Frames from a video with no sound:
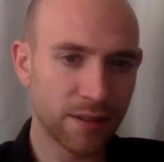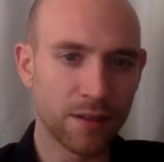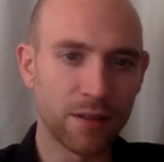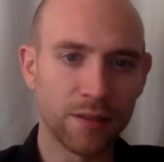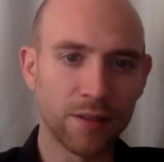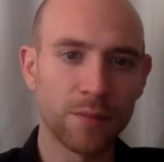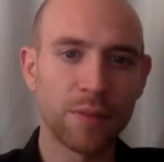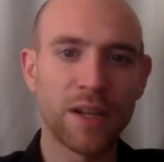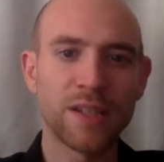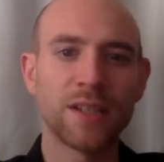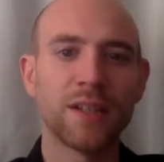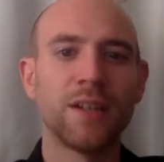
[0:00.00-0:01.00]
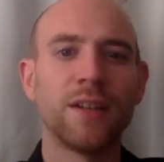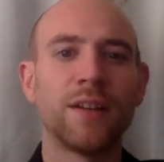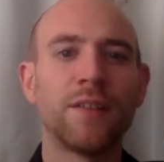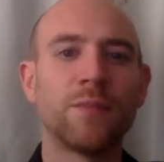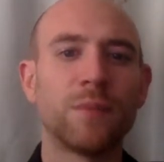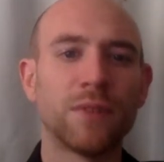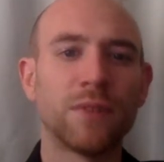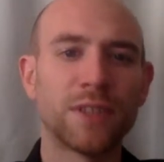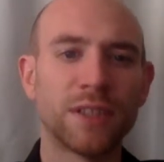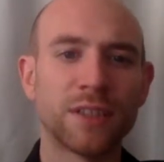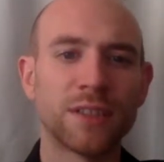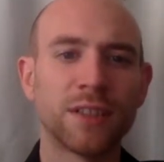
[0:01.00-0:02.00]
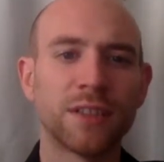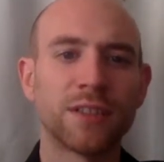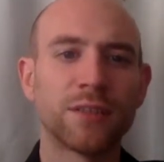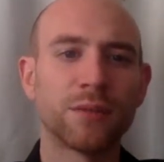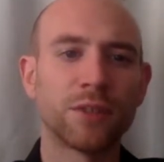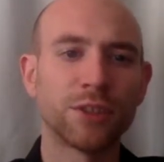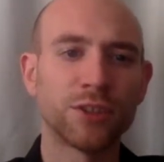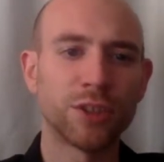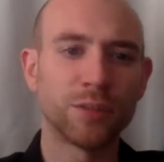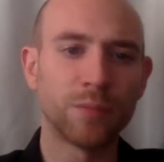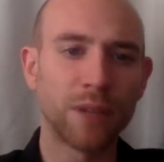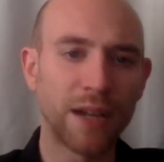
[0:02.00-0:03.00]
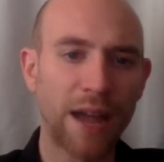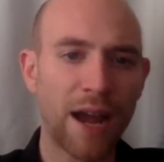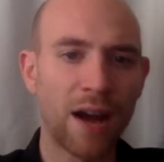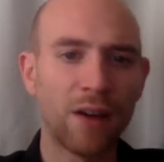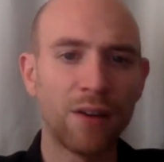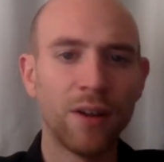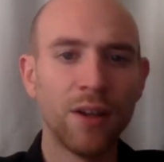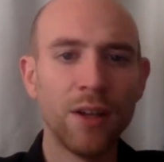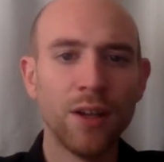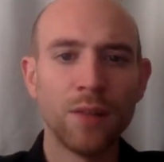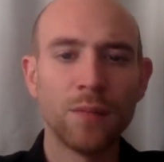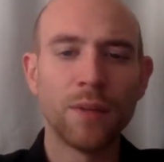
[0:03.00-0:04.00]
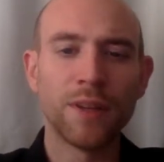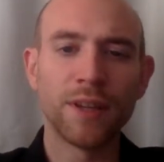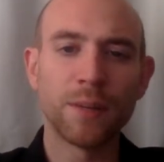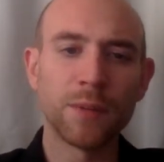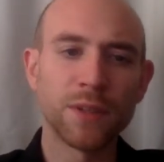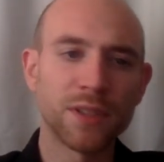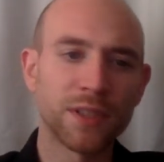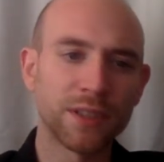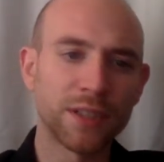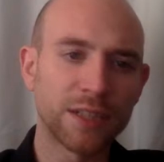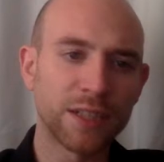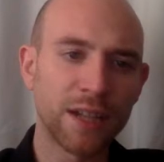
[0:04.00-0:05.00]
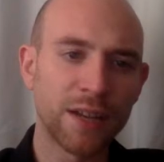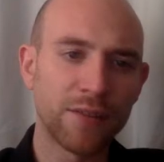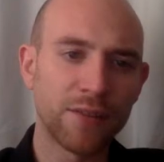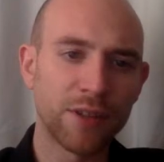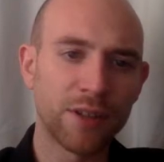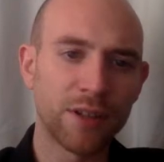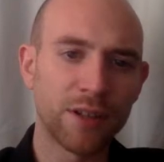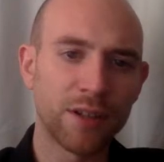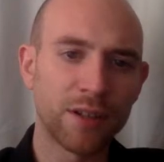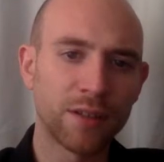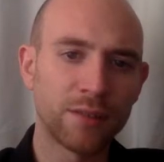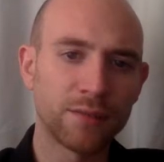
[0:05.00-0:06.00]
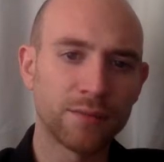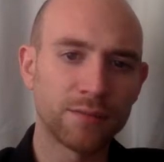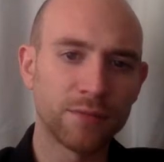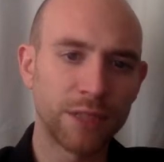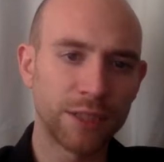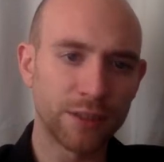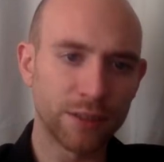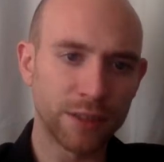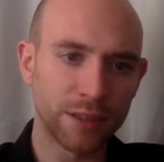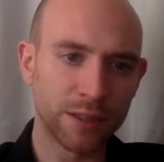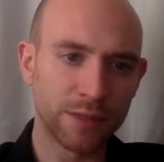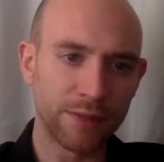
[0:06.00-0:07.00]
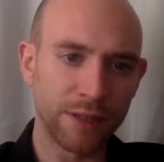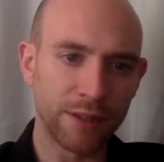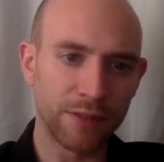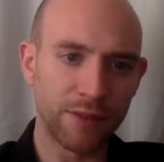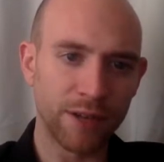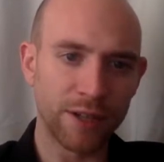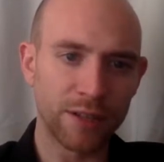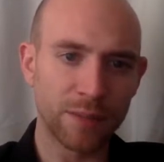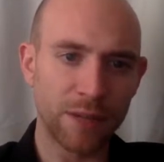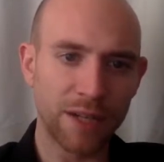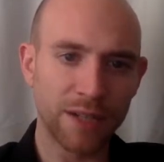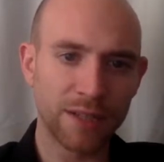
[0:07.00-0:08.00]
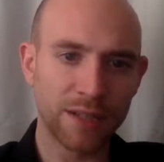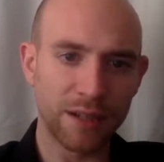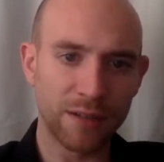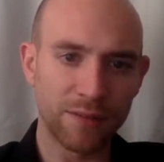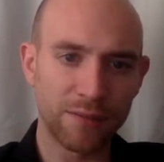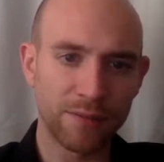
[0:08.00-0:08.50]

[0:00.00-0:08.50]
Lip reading: So the president of Brazil says the world should buy out, but that Brazil doesn't have the resources to fight the fires by itself.